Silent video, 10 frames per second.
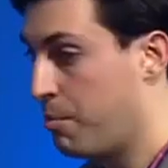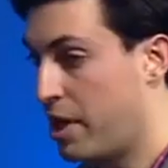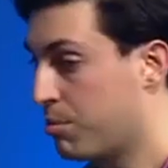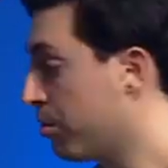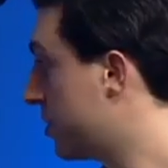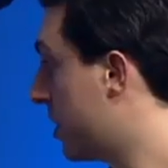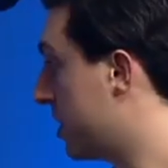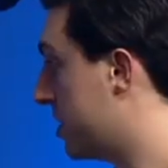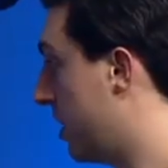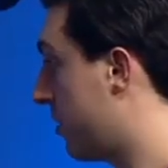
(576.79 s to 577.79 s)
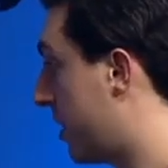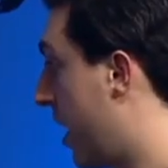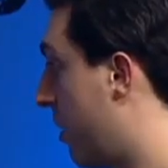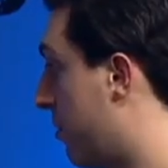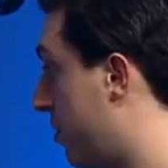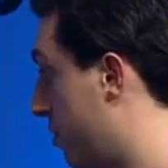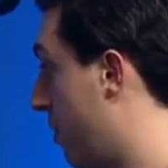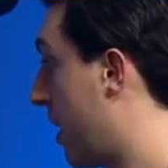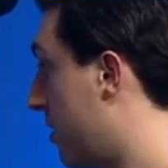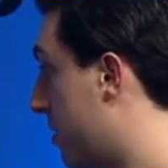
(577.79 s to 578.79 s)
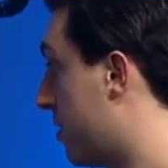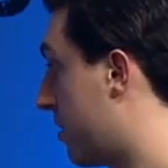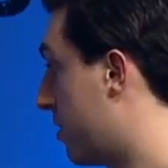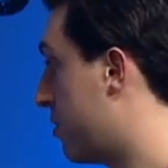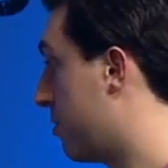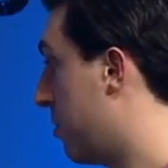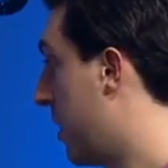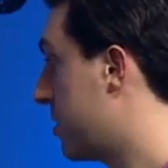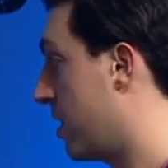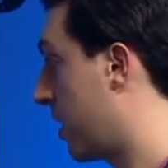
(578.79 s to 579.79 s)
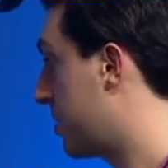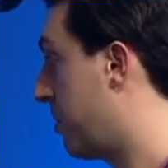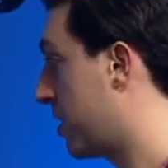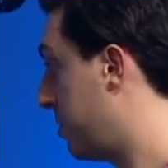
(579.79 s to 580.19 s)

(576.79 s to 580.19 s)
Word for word: Matterport's going to sell the camera directly to the consumer base, and I expect